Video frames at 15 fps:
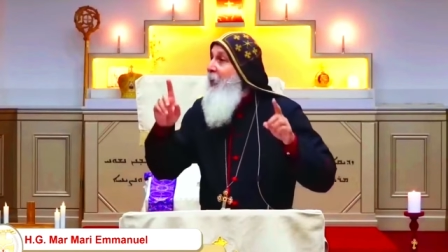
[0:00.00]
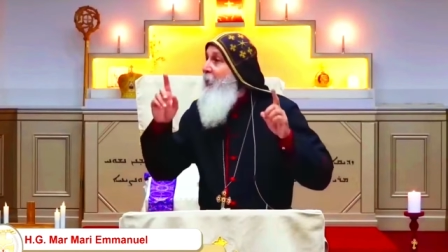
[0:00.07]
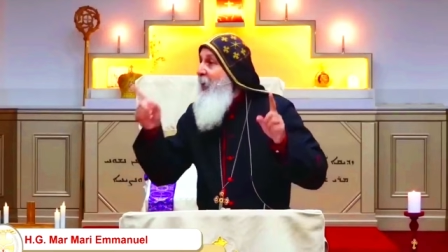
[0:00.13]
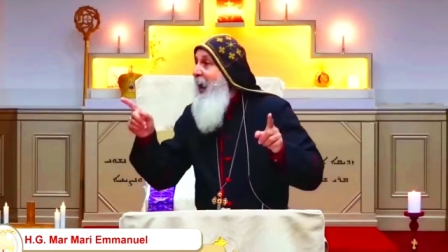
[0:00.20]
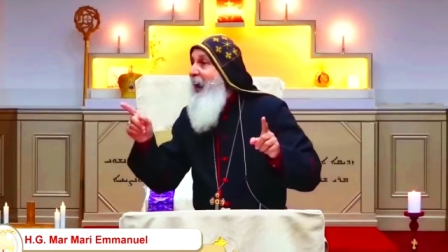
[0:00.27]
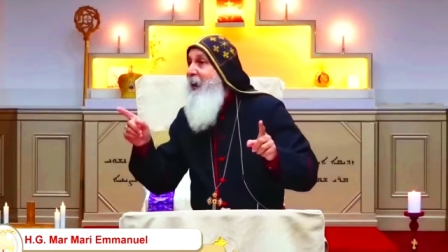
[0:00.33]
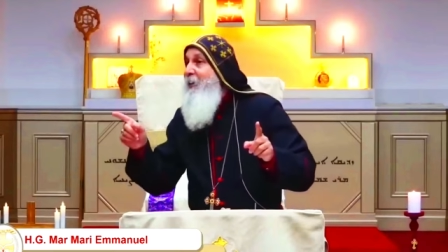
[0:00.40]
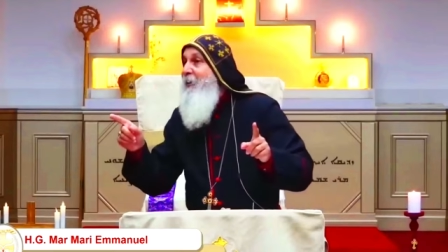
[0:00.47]

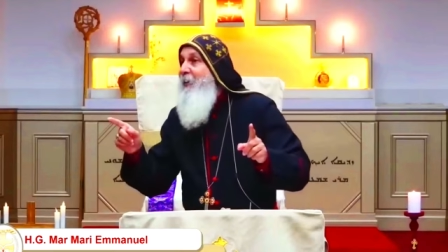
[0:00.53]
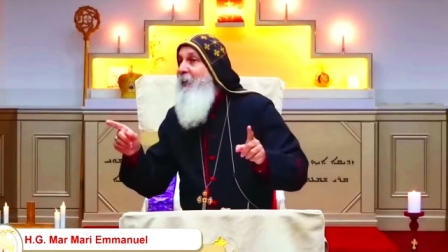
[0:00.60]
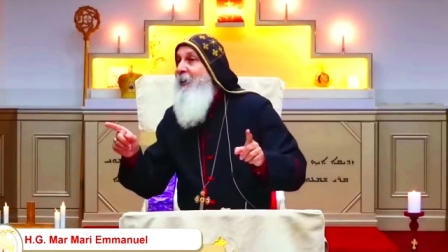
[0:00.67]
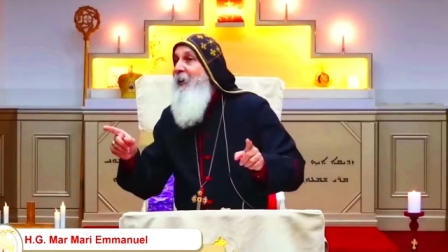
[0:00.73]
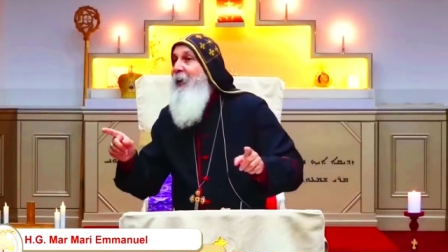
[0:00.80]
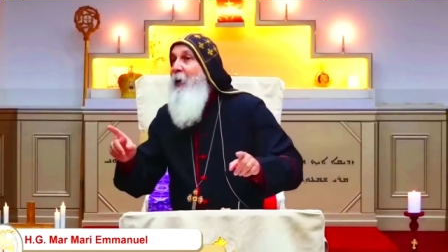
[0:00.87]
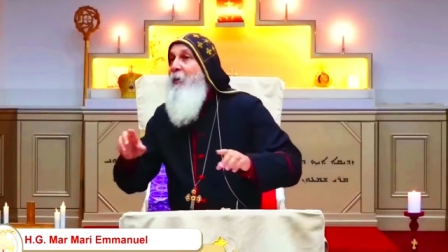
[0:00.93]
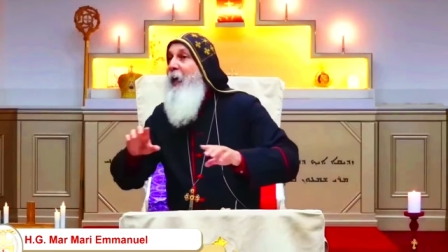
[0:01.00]

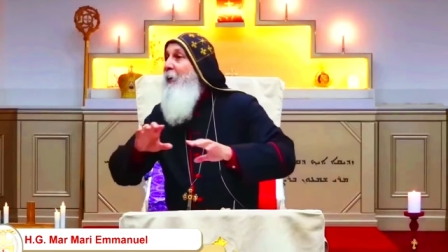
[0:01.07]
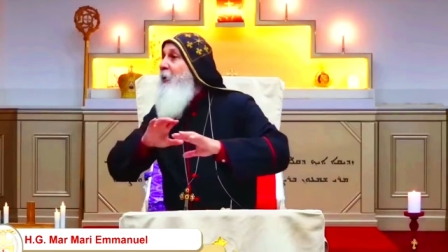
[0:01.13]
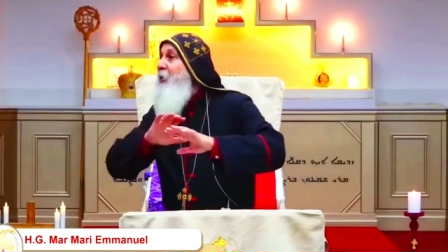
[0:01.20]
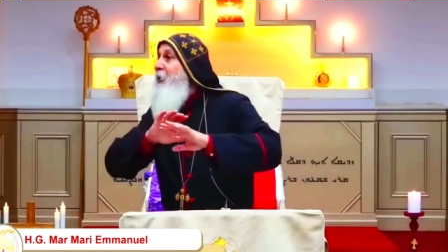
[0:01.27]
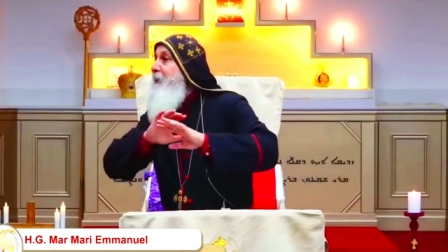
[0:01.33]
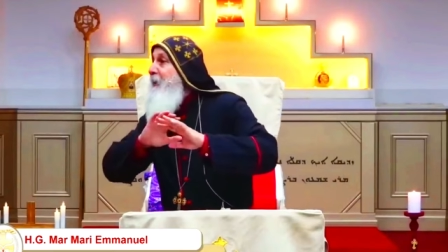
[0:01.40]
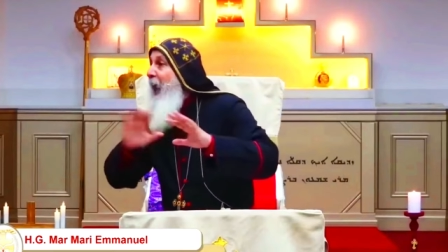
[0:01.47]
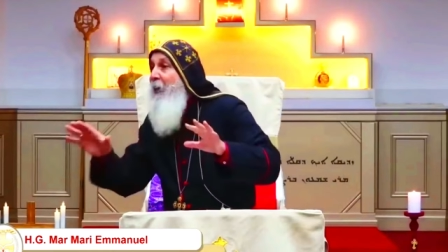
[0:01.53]
then there
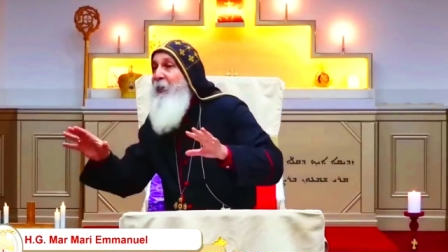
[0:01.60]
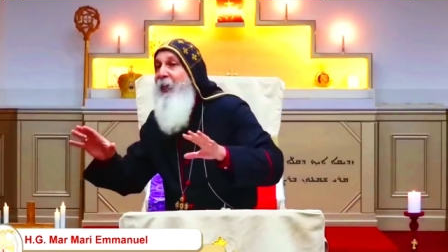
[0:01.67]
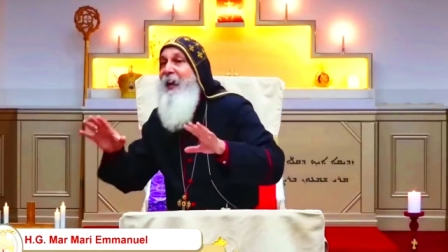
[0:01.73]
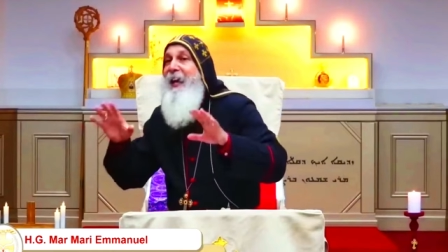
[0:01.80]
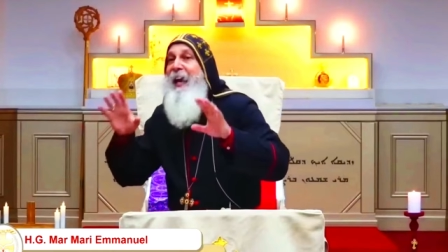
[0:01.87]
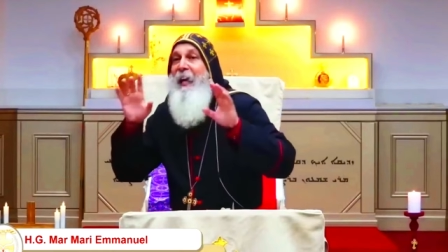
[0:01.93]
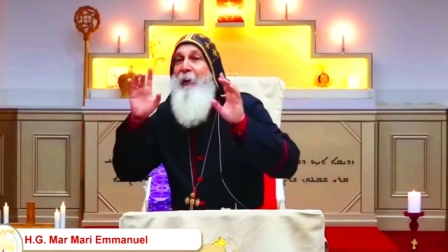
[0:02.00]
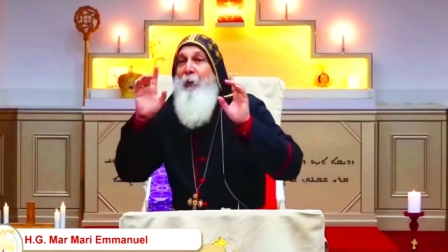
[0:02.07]
is
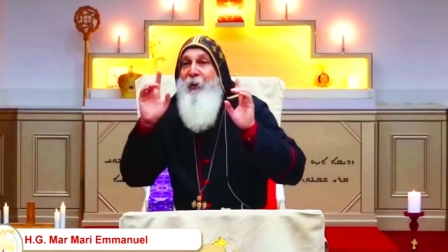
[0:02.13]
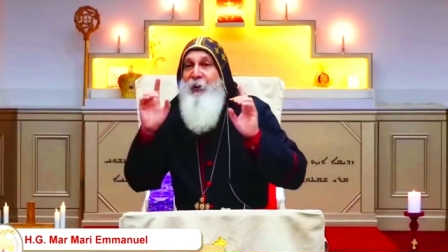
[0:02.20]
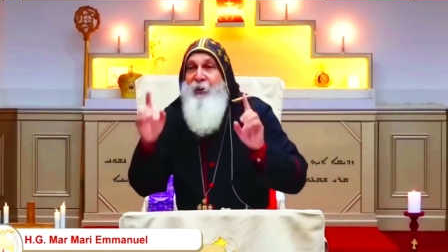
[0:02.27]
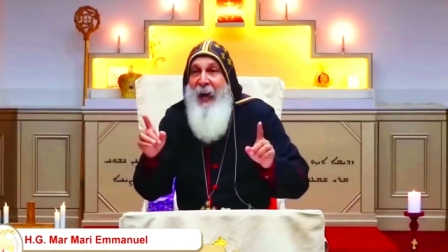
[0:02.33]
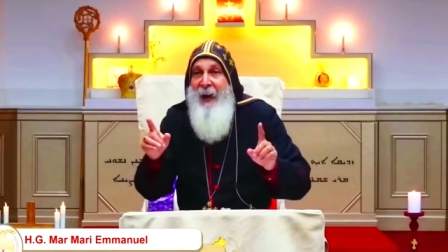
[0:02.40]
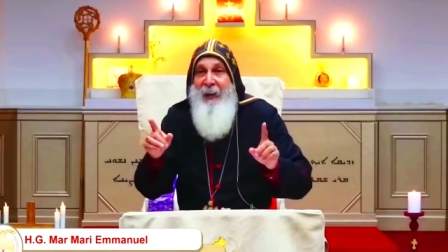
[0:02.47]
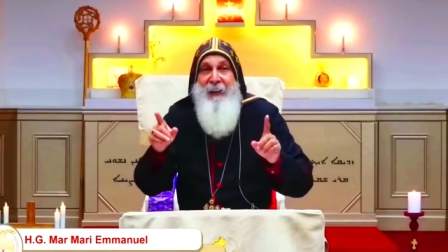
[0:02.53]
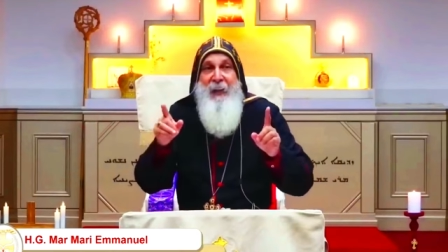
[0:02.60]
nothing in
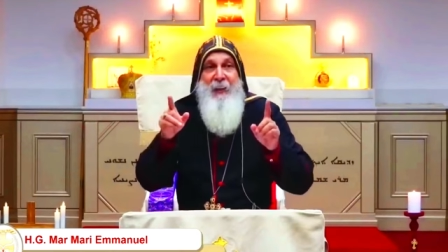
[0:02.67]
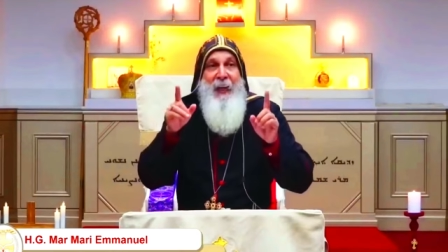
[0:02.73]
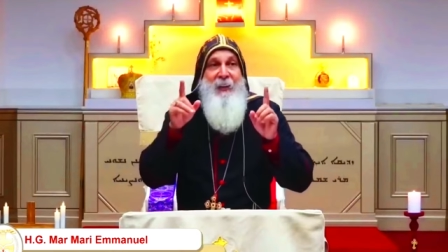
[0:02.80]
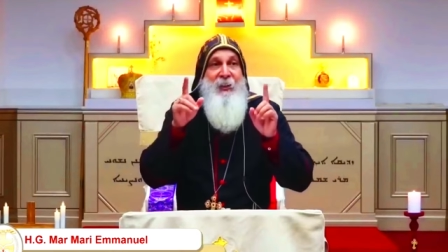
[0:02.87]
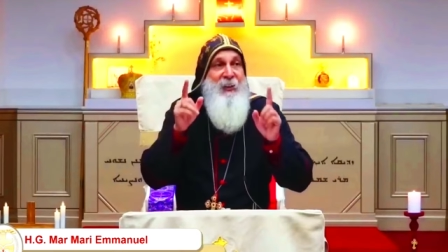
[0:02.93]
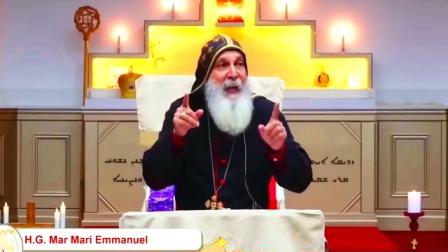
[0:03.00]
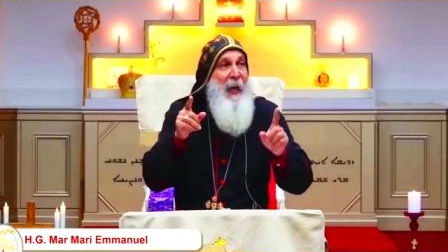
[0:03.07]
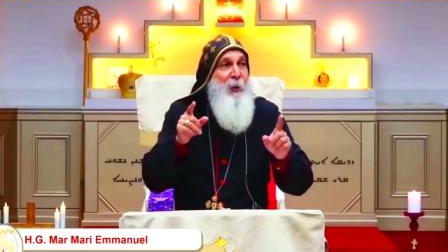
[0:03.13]
Christianity
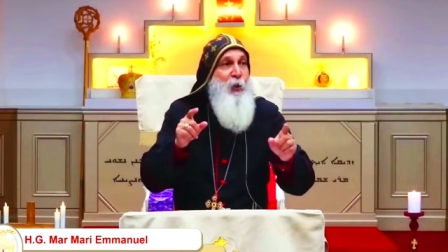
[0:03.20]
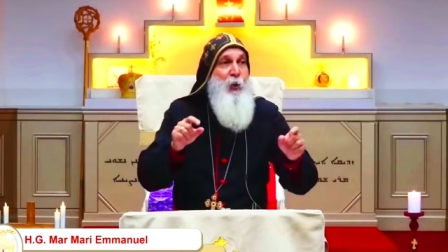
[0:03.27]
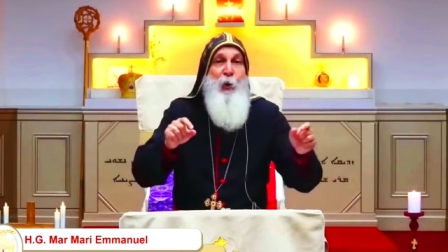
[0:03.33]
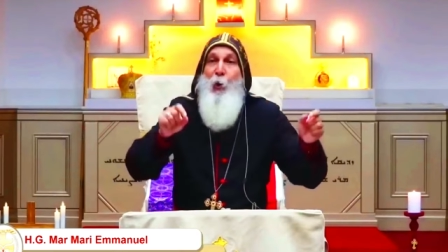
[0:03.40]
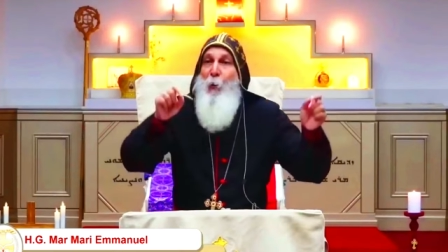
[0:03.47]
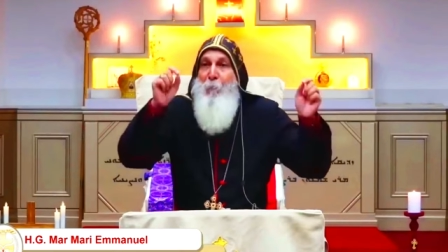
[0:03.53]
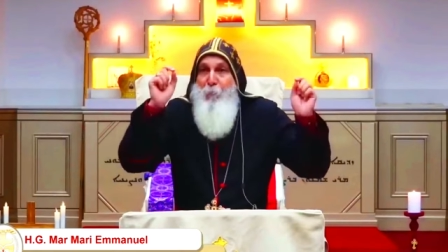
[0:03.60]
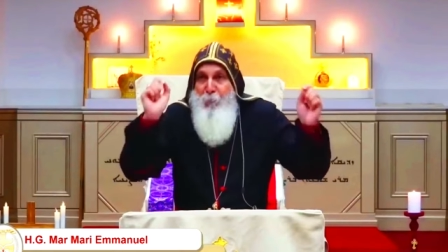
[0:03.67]
that says
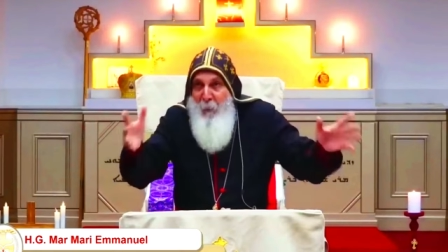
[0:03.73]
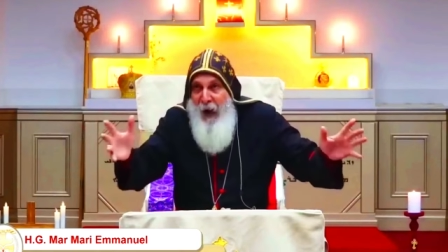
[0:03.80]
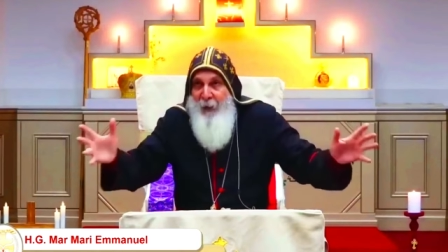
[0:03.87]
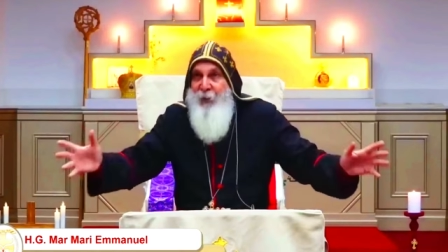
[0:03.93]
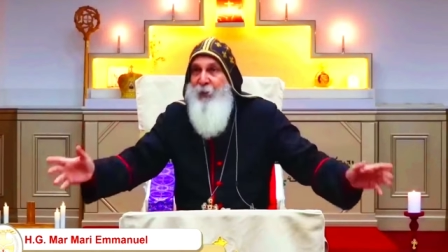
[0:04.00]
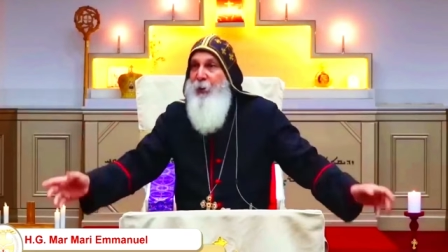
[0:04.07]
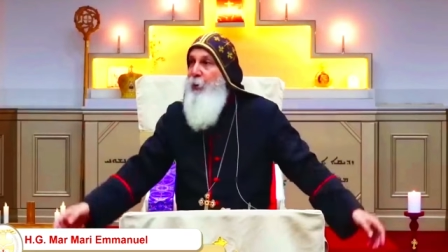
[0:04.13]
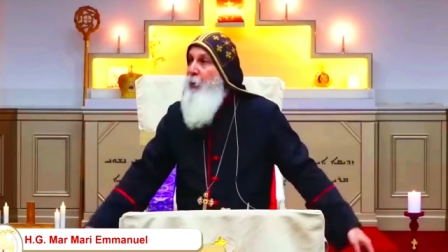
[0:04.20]
you
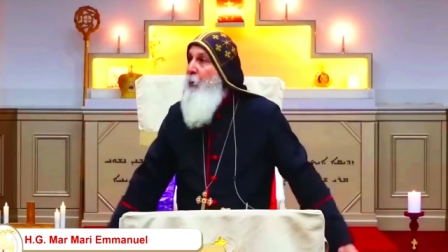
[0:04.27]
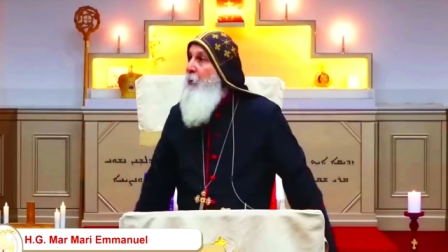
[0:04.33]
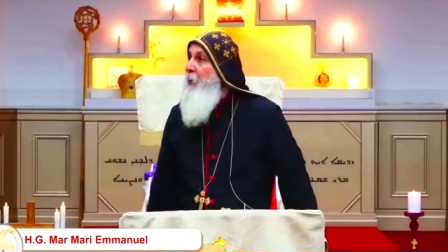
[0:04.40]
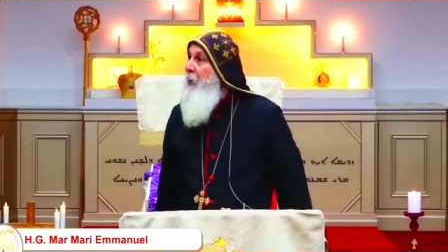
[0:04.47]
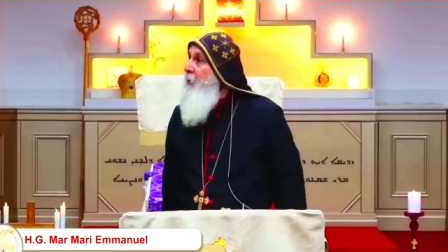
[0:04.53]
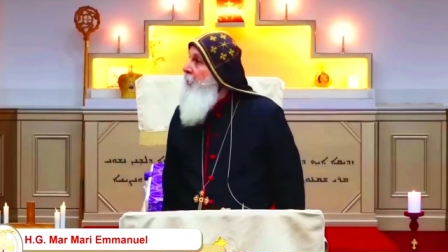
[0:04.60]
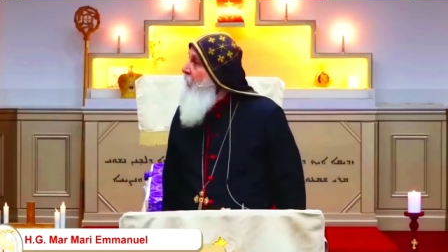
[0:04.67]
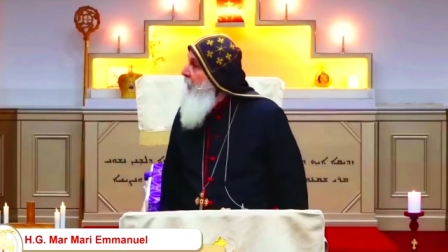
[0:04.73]
must do
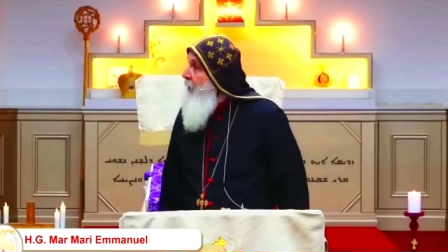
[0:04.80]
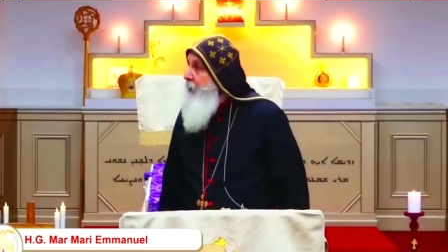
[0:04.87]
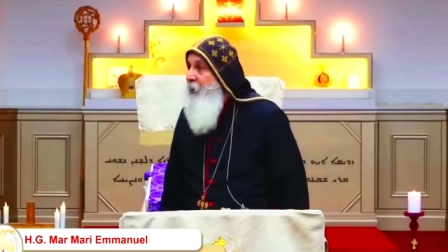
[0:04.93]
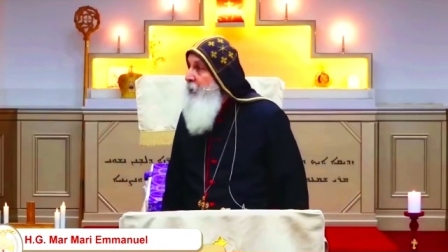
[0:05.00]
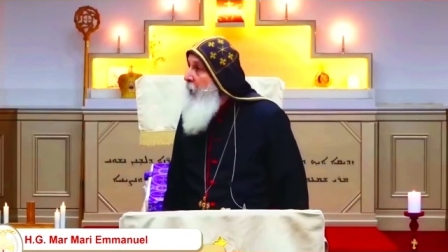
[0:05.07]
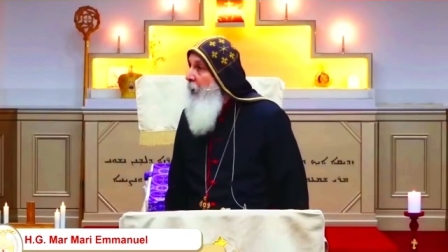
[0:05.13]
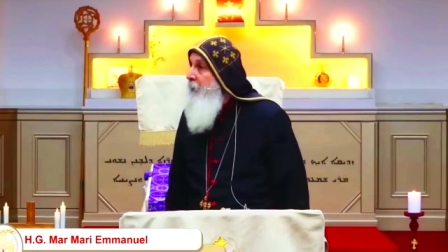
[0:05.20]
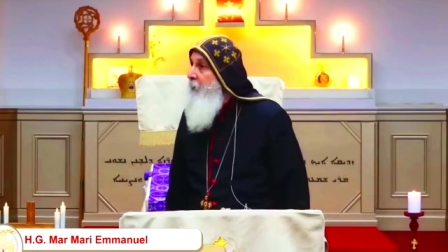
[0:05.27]
this. There
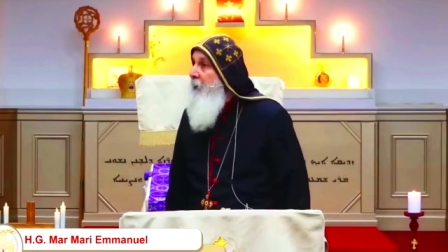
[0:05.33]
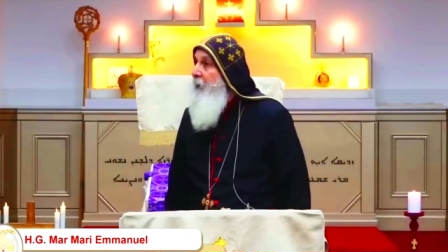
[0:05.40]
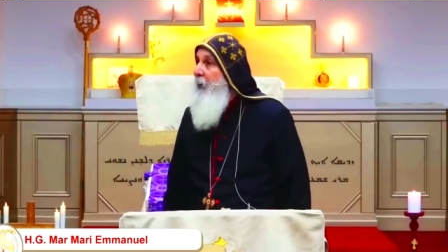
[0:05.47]
is not.